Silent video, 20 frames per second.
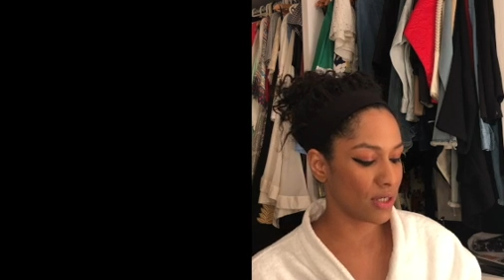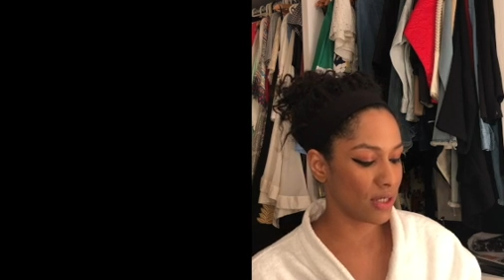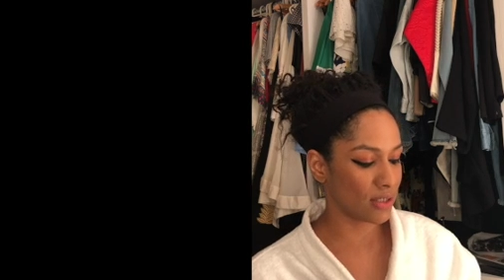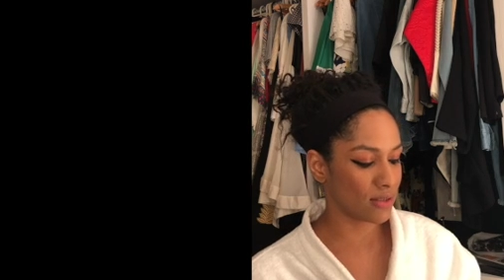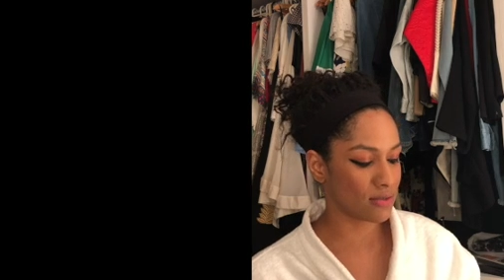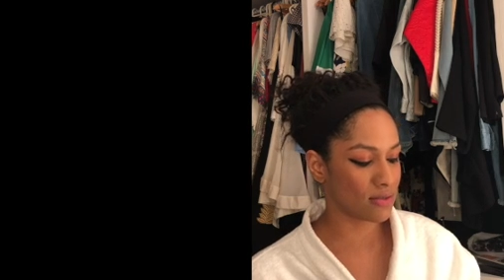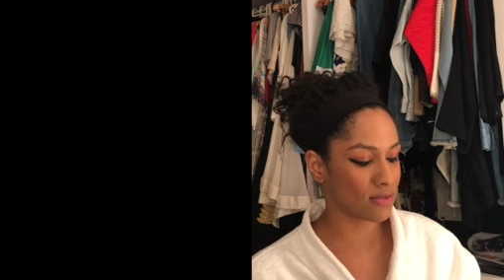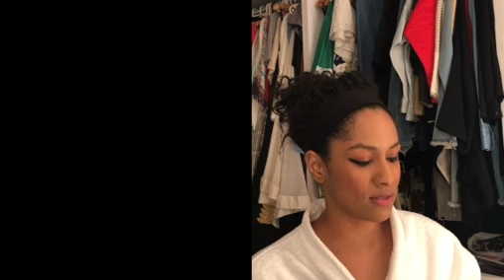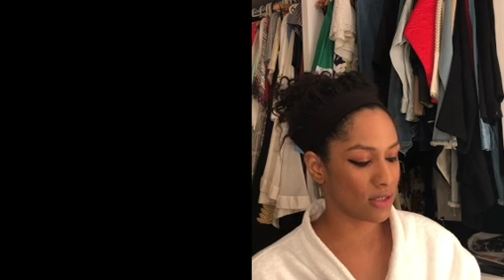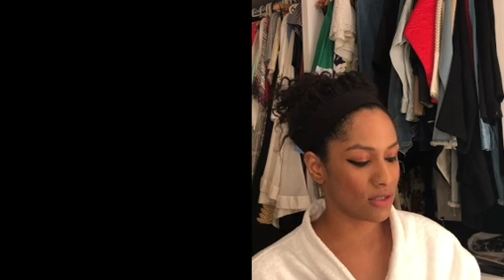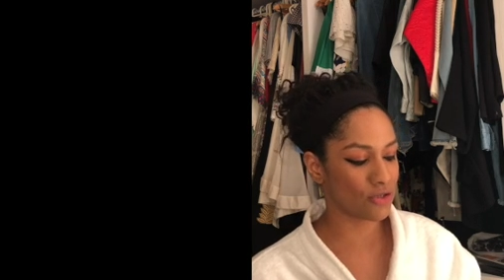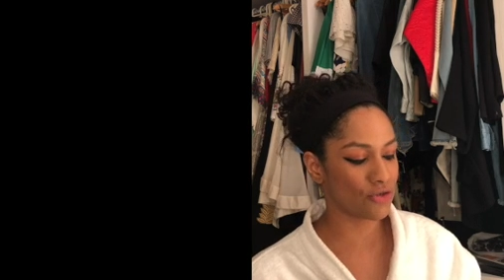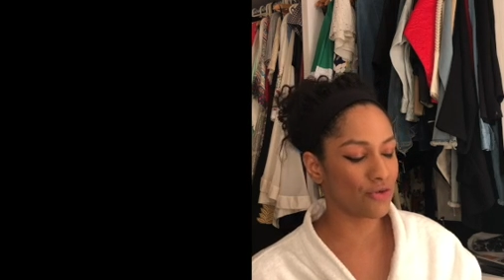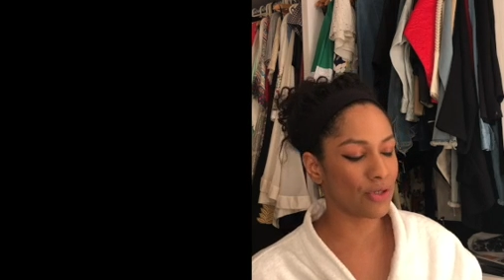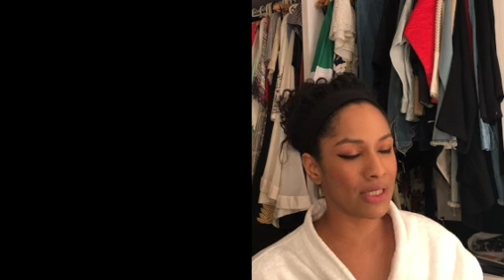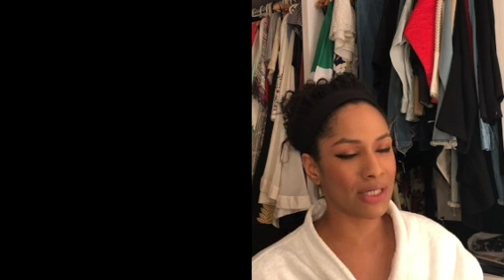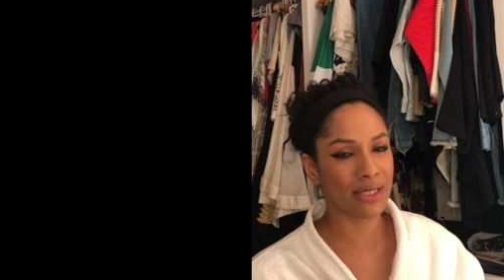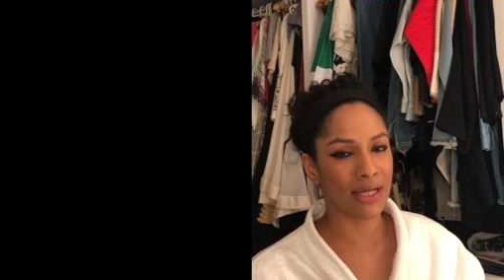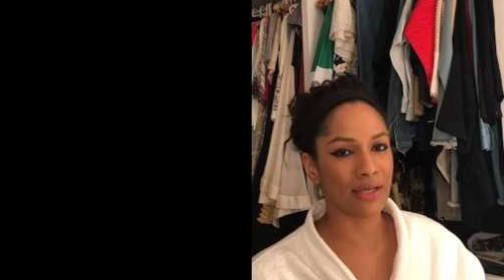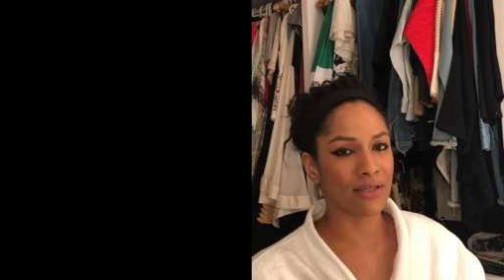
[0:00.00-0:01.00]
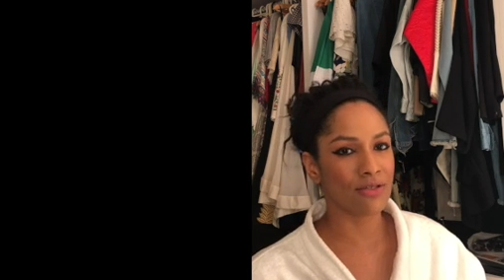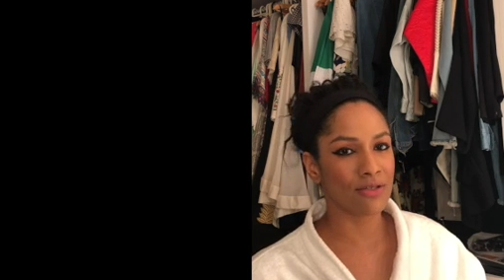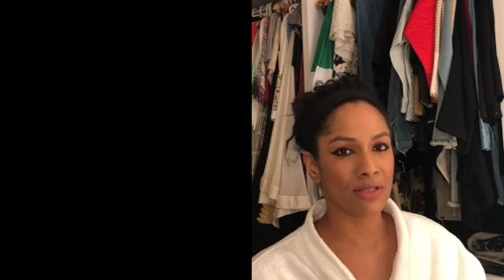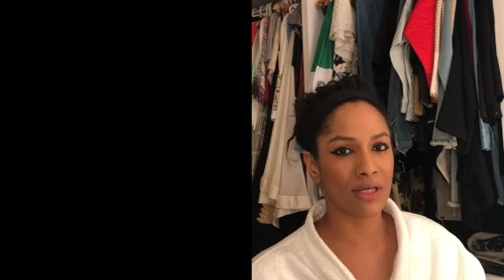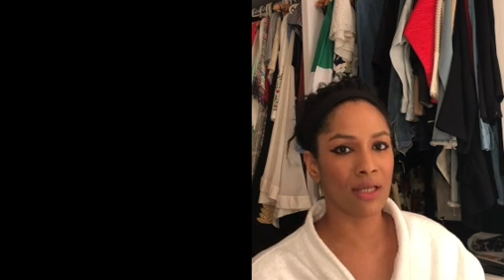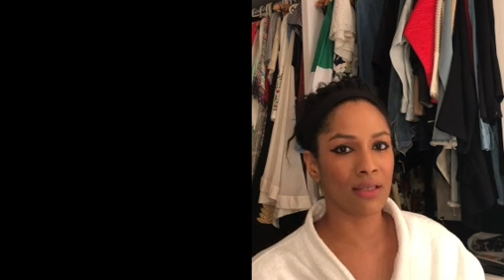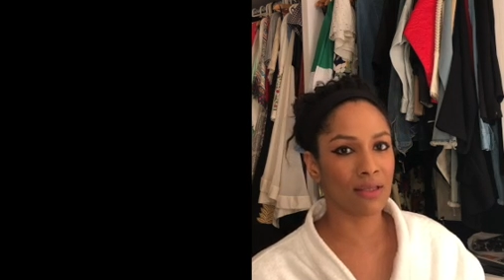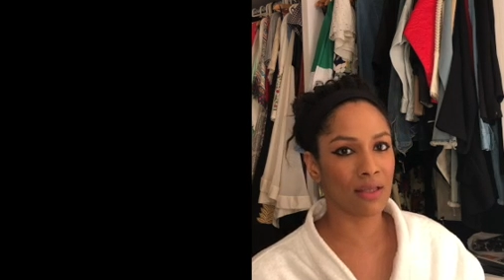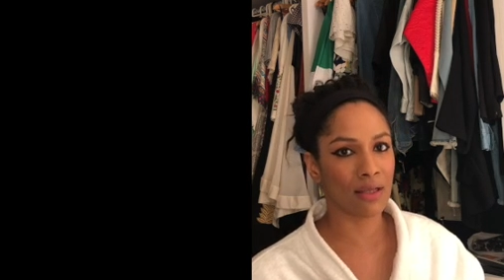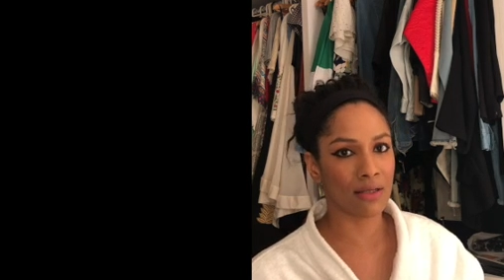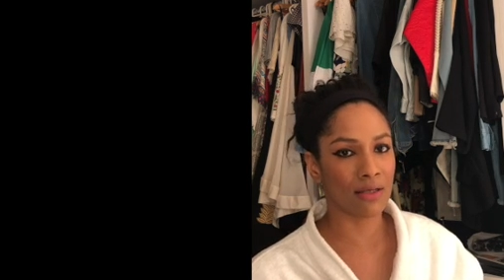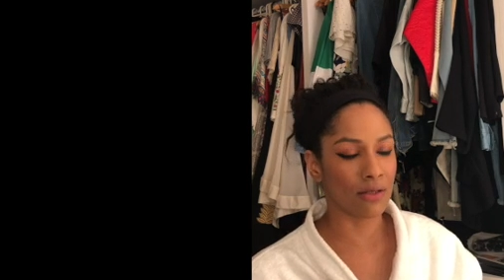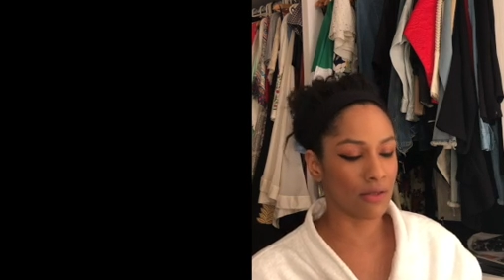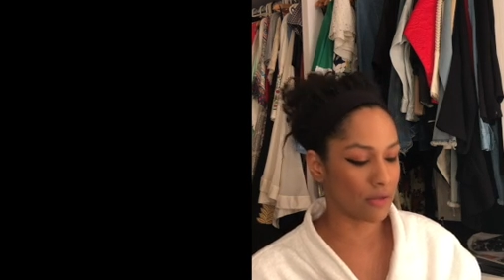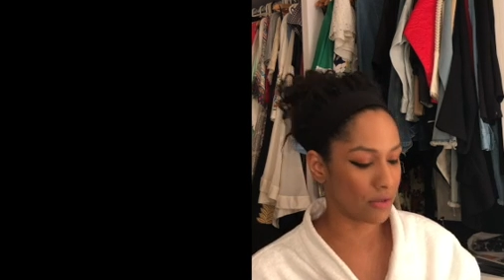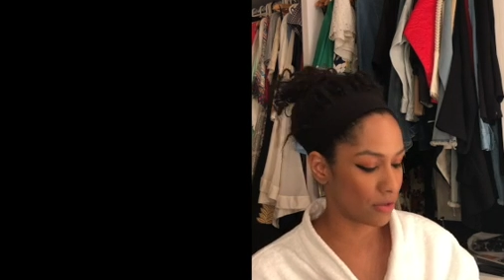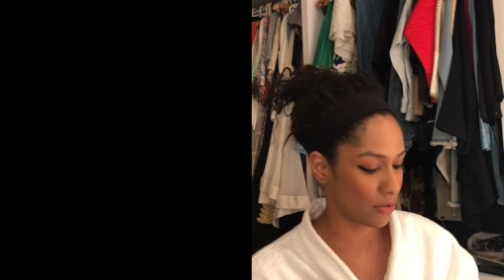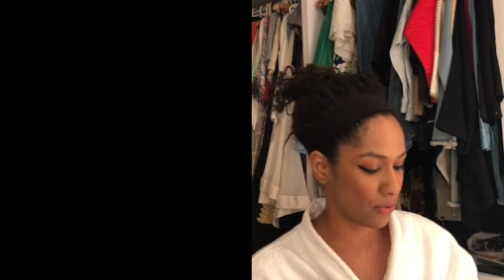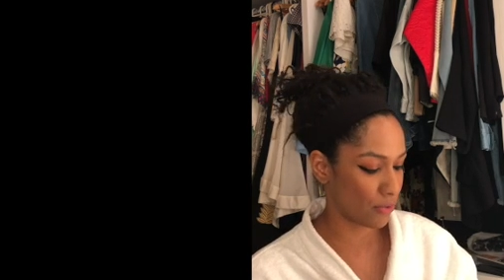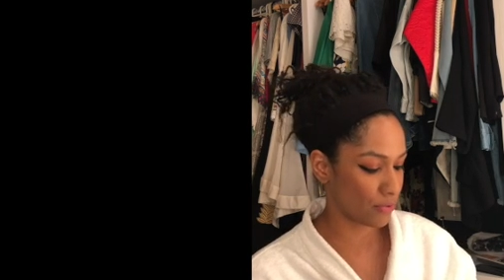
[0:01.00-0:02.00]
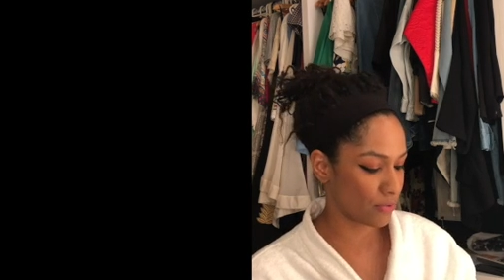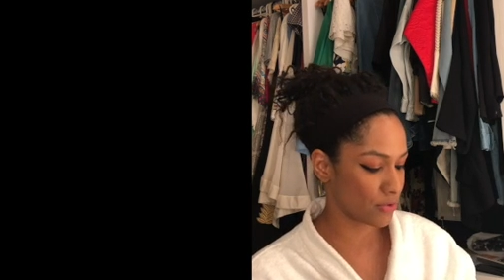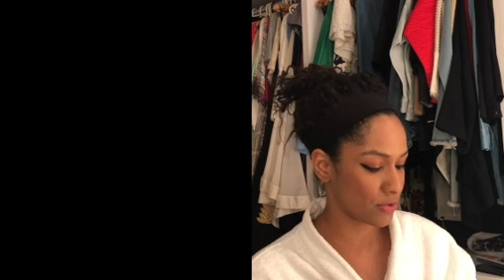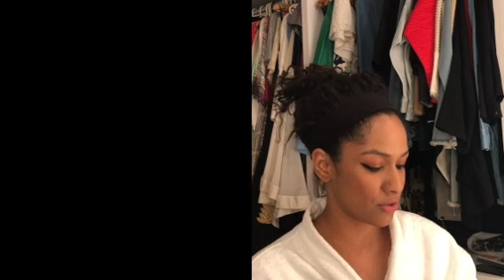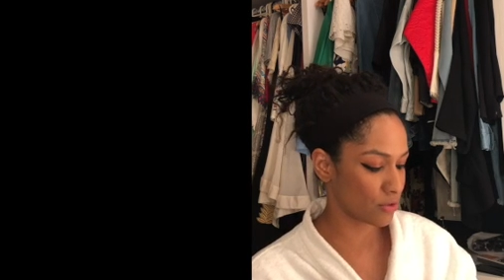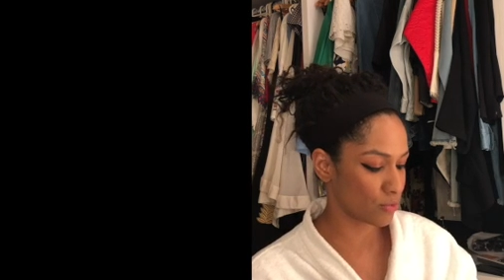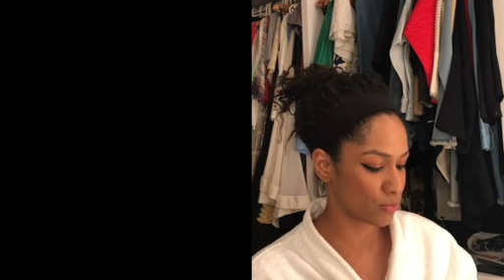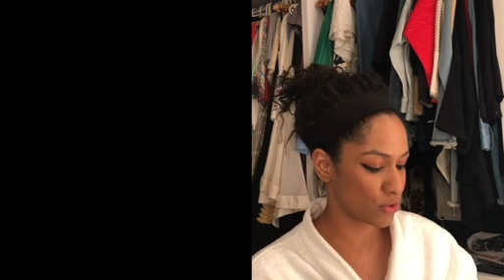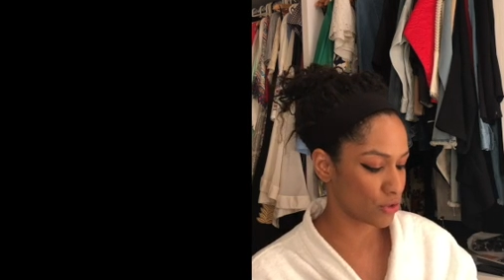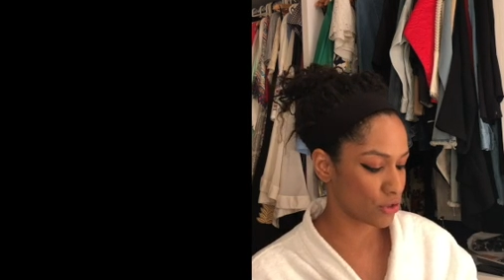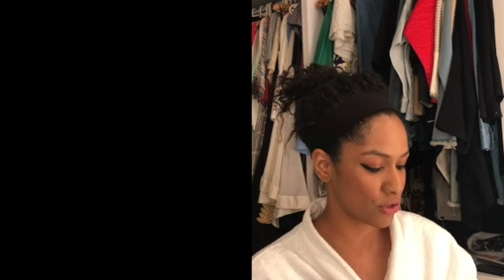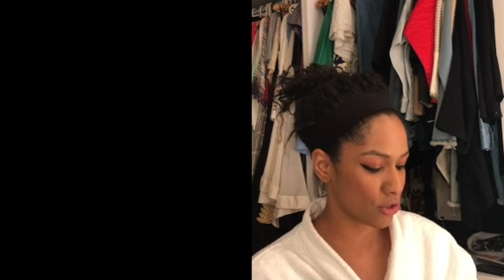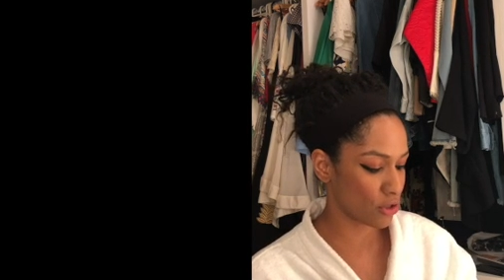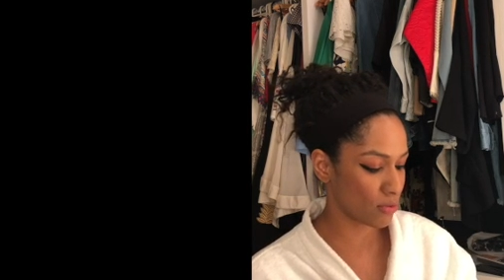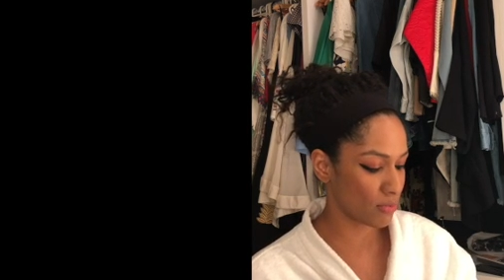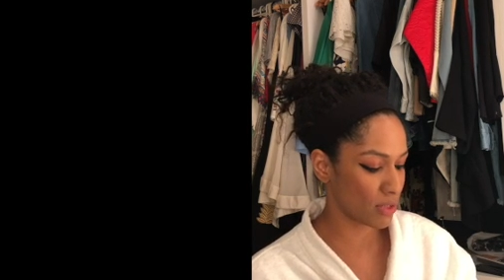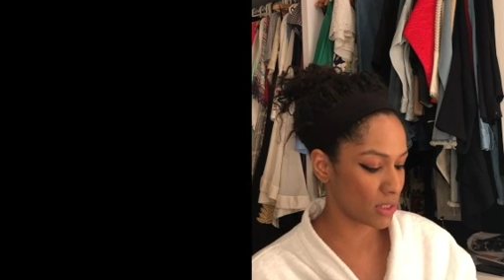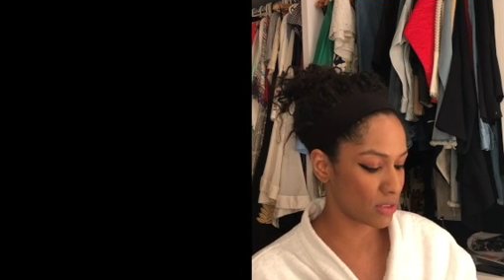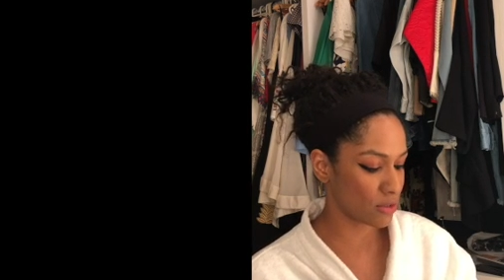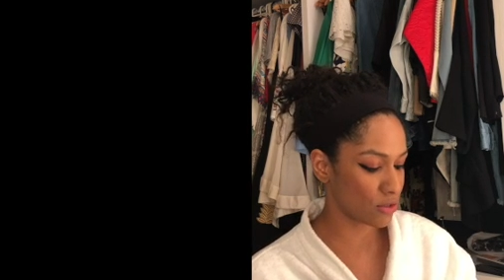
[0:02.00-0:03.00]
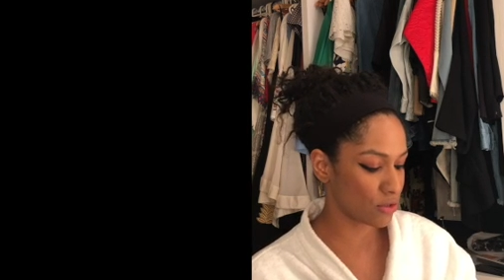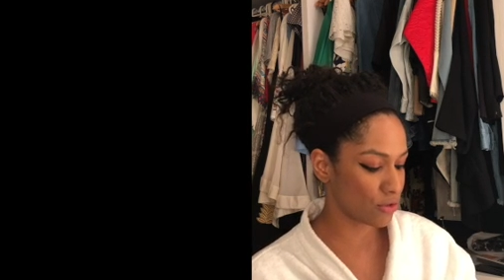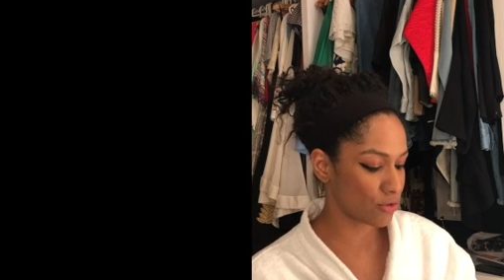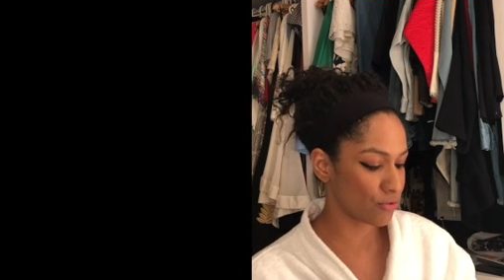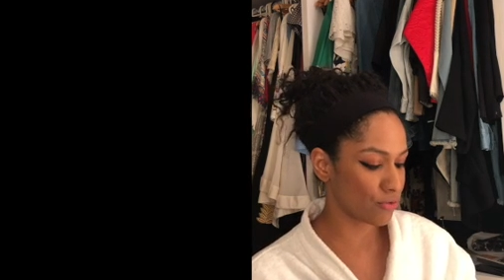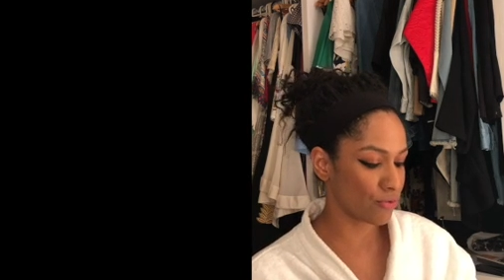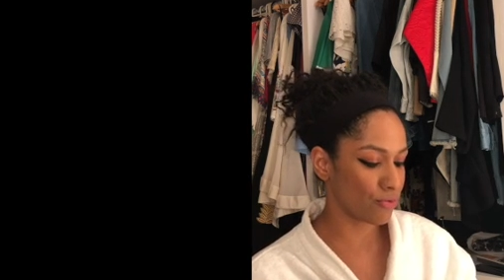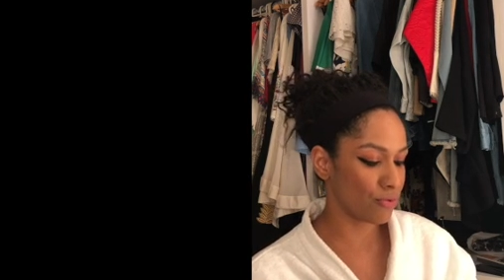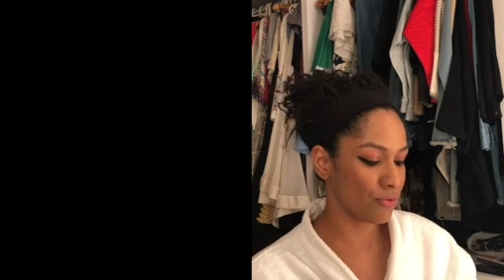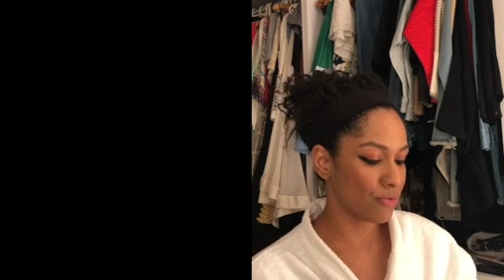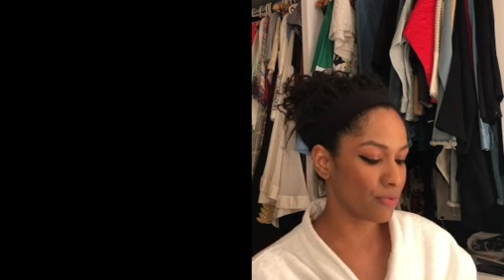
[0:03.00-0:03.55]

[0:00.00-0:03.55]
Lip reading: it's really nice to get that little glow. So I'm just gonna mix the two.